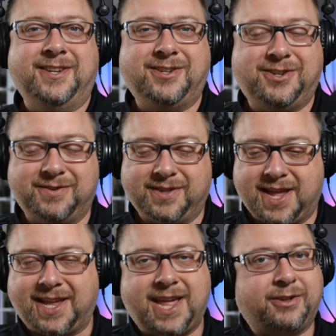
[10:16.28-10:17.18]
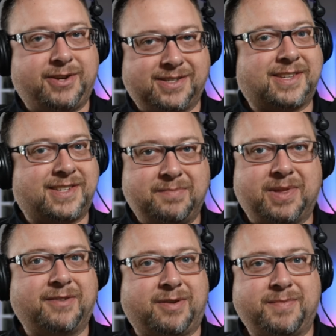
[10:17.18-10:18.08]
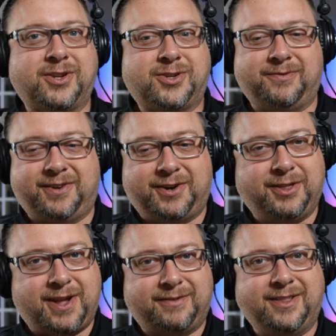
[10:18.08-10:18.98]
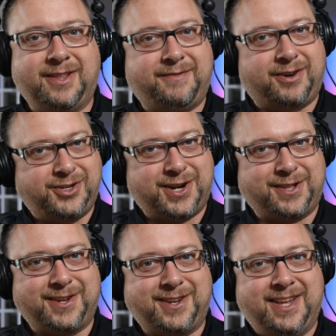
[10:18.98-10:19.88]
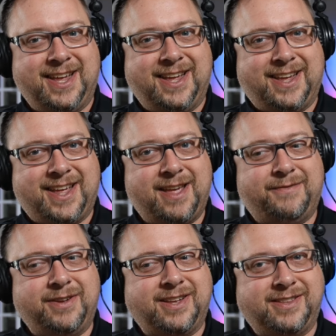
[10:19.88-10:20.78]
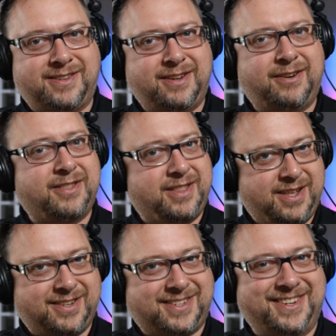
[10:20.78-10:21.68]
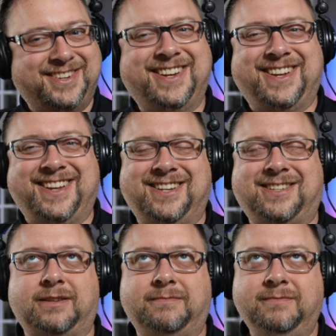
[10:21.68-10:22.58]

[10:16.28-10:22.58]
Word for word: doing that. Gail does the same thing for me. She'll very lovingly, very gently, hey, have you considered this? And it's like,